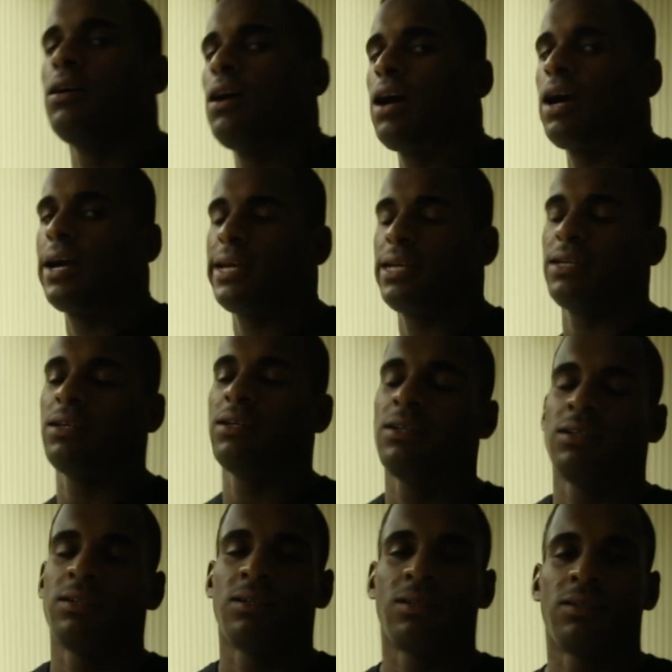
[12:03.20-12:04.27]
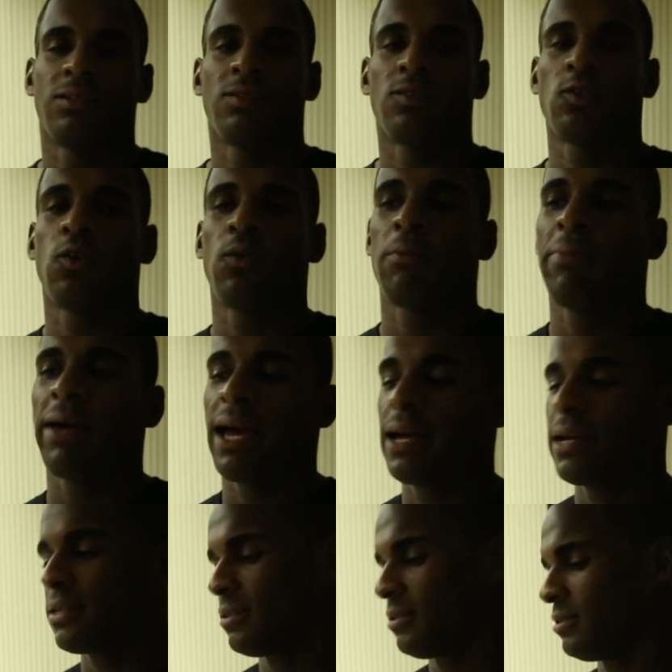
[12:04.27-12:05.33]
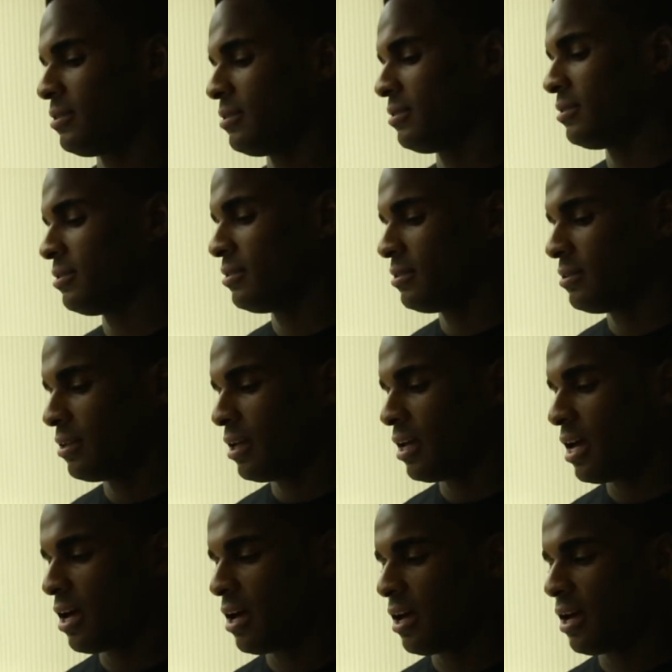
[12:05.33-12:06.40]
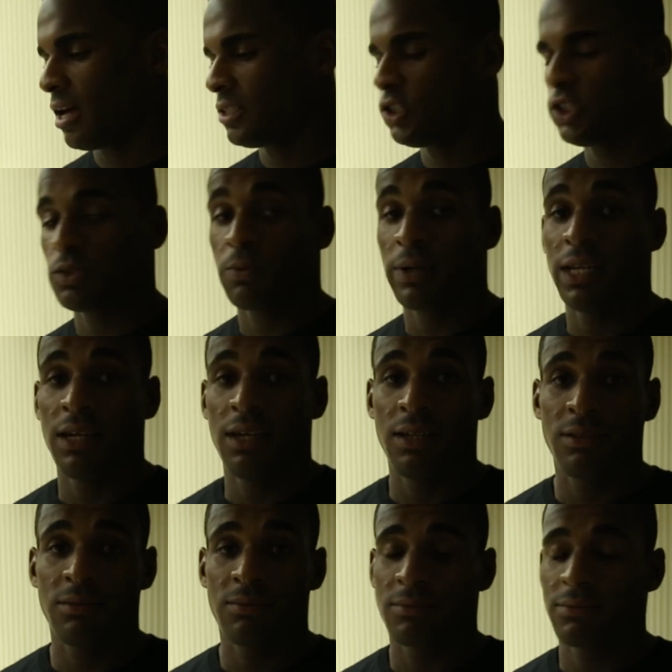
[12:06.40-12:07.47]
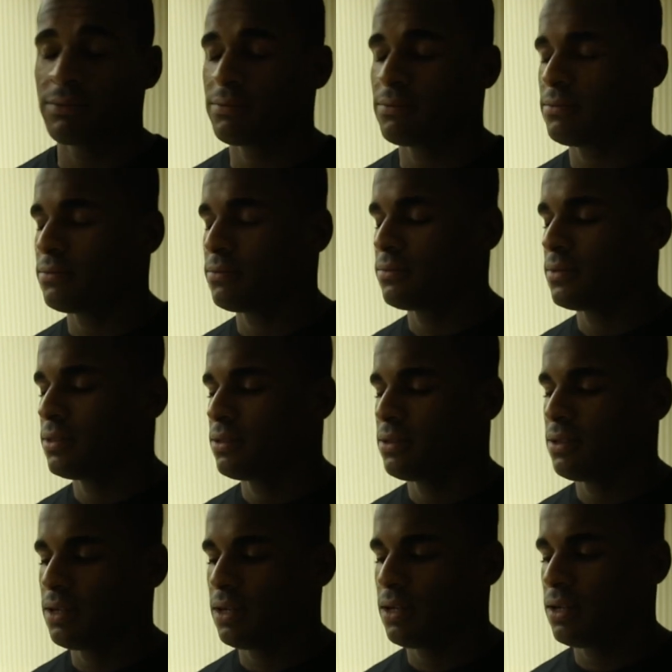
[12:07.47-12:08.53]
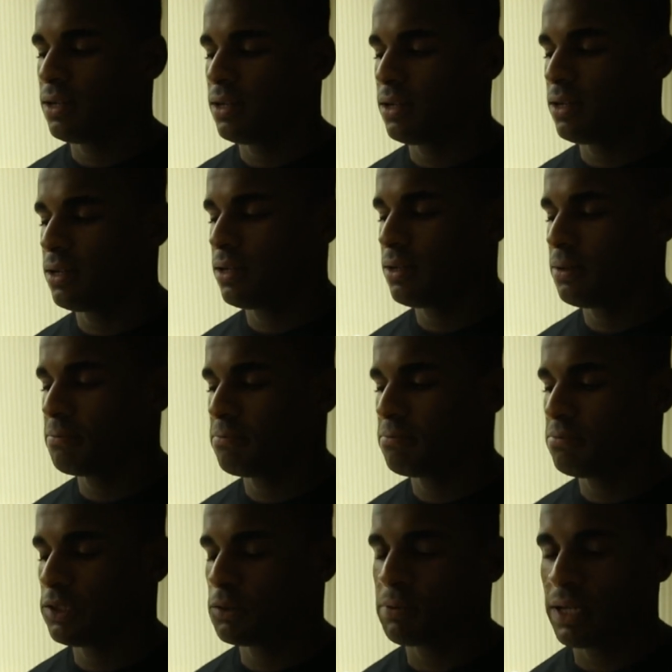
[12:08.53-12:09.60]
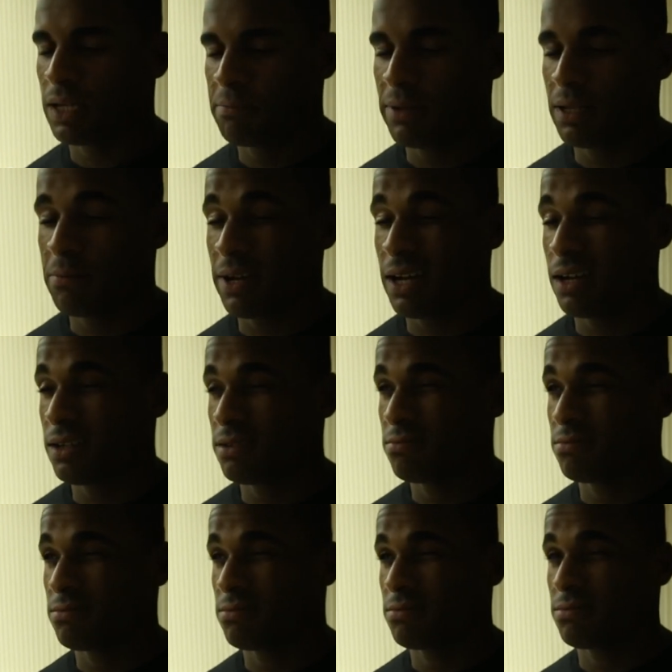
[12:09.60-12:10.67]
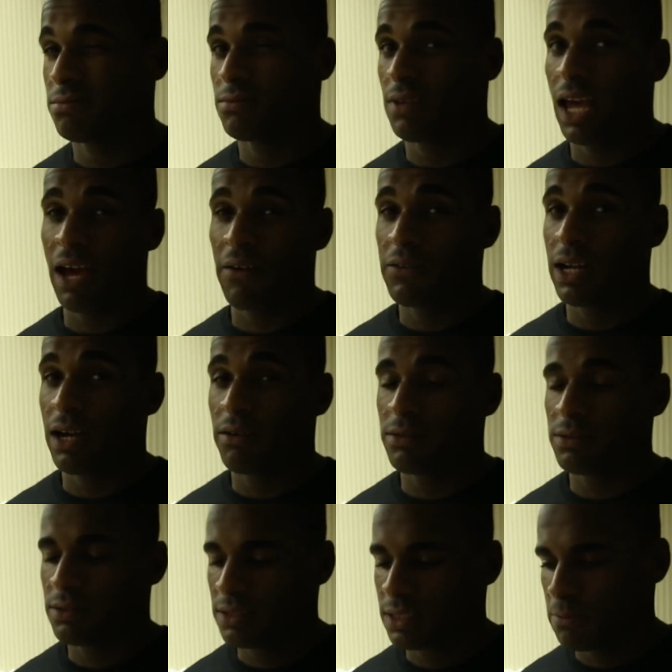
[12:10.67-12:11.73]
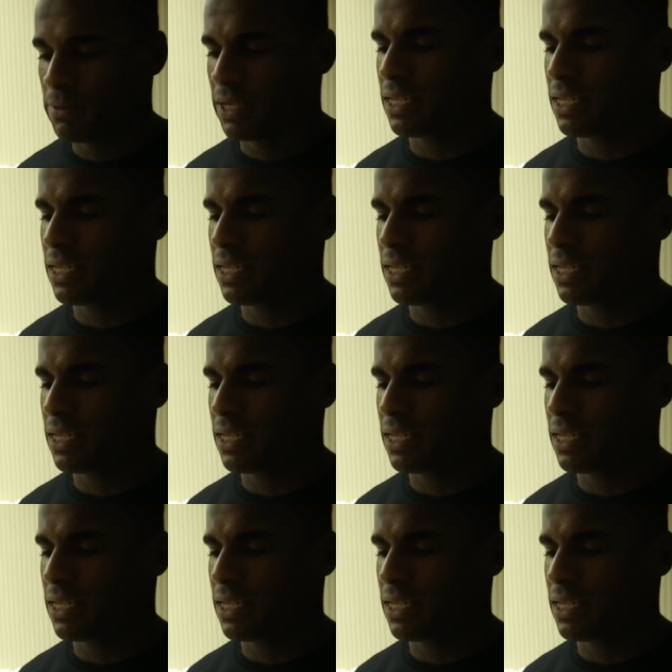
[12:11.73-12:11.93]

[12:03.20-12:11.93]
Alright, so we're back. I uh, just weighed in. Um, it's probably been about half an hour, something